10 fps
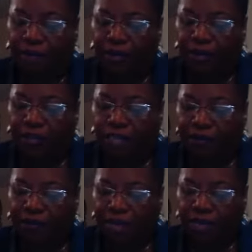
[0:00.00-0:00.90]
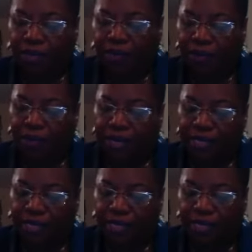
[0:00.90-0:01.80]
you submit to
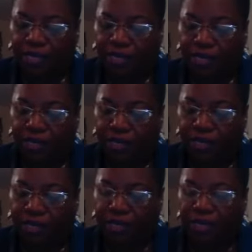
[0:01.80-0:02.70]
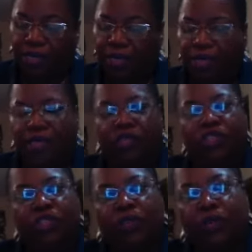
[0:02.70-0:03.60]
procrastination and to
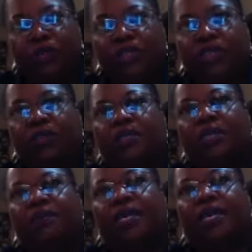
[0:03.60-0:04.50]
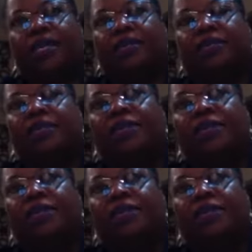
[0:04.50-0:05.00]
choose to do something else?